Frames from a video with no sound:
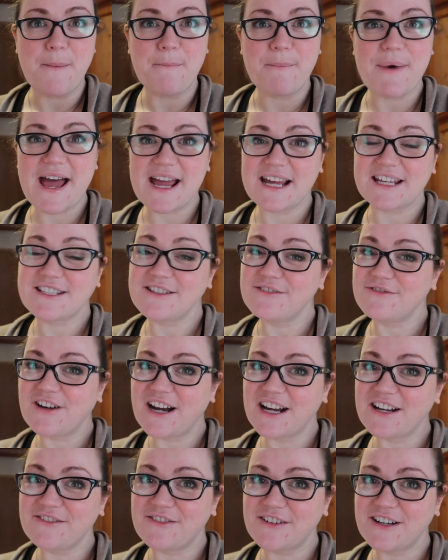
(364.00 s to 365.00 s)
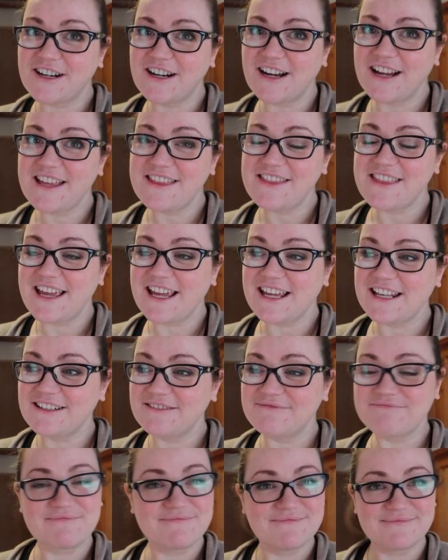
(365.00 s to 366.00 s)
back to Frankfurt, and
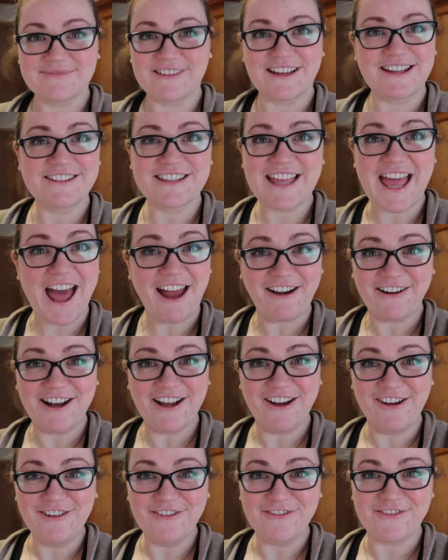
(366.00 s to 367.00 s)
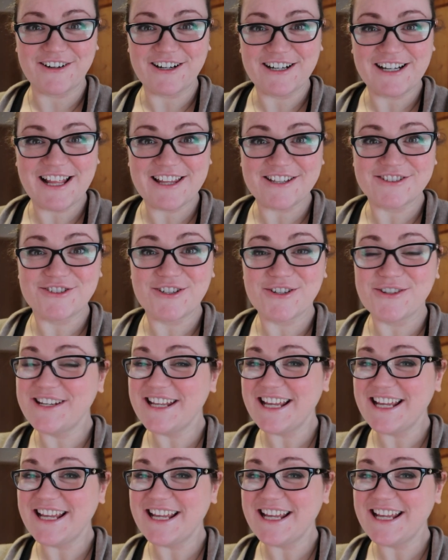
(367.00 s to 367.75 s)
then it'll carry on for another 2